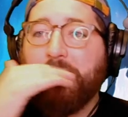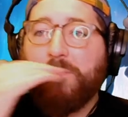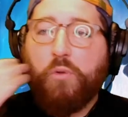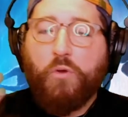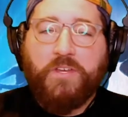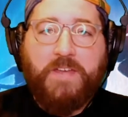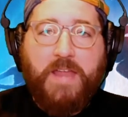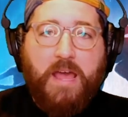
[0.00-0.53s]

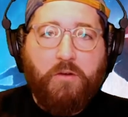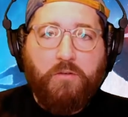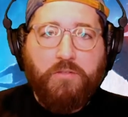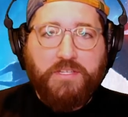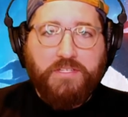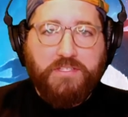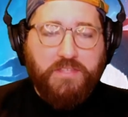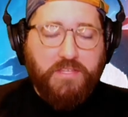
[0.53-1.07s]
pointed out
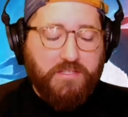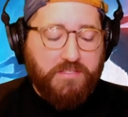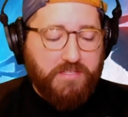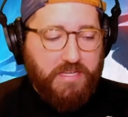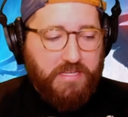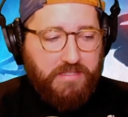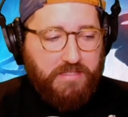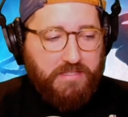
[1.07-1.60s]
this
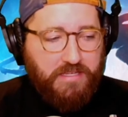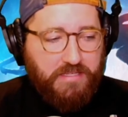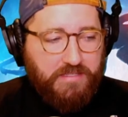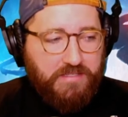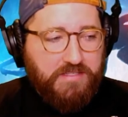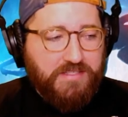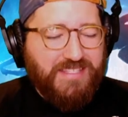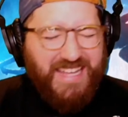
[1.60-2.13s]

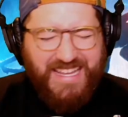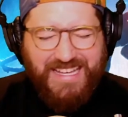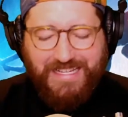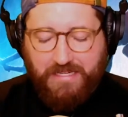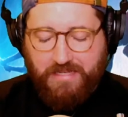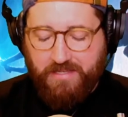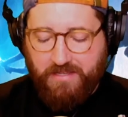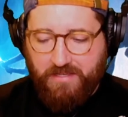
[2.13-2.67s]

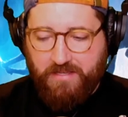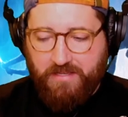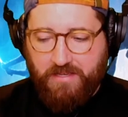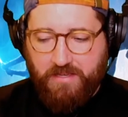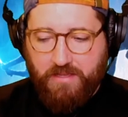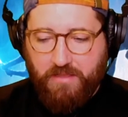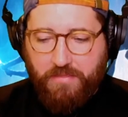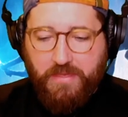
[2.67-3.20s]
insane
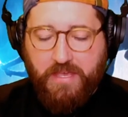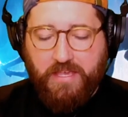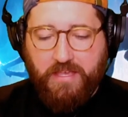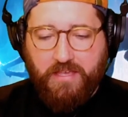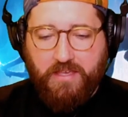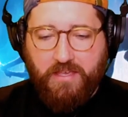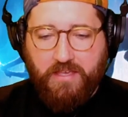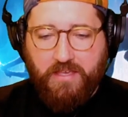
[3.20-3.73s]
thing